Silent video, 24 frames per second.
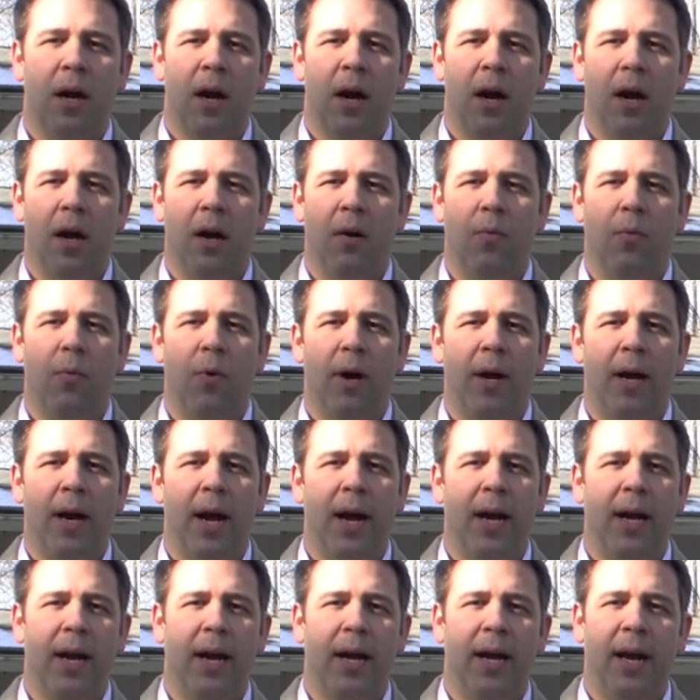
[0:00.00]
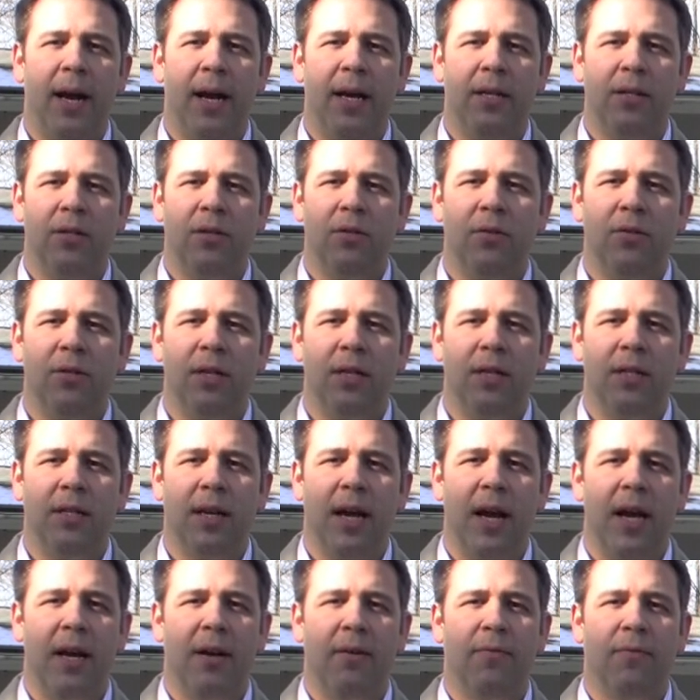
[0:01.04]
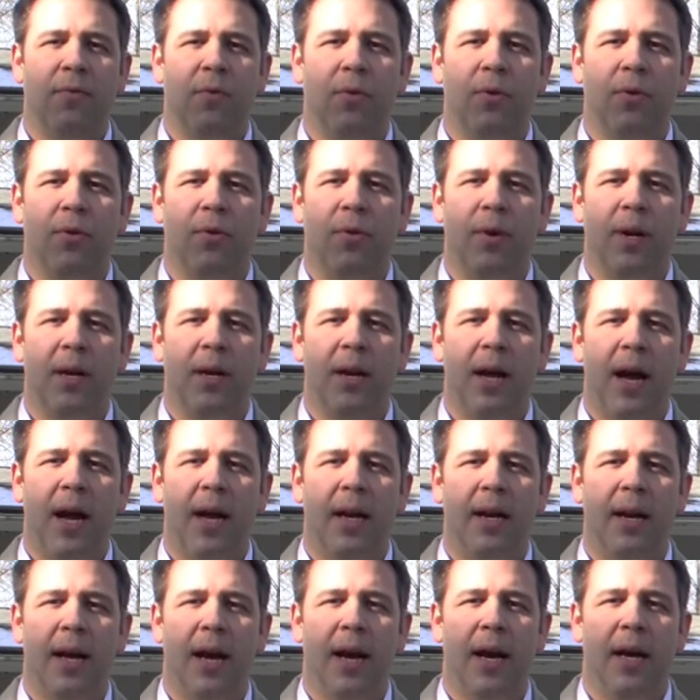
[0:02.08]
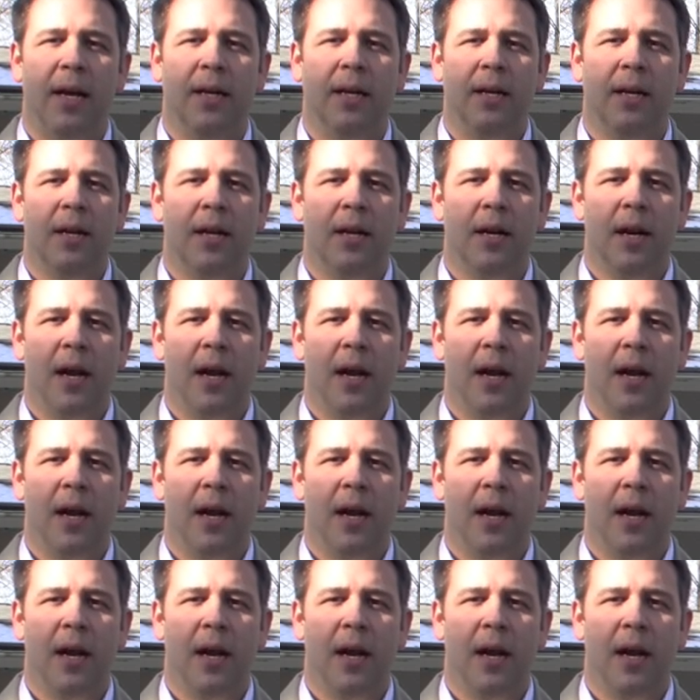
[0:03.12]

uh, 1 268 4399,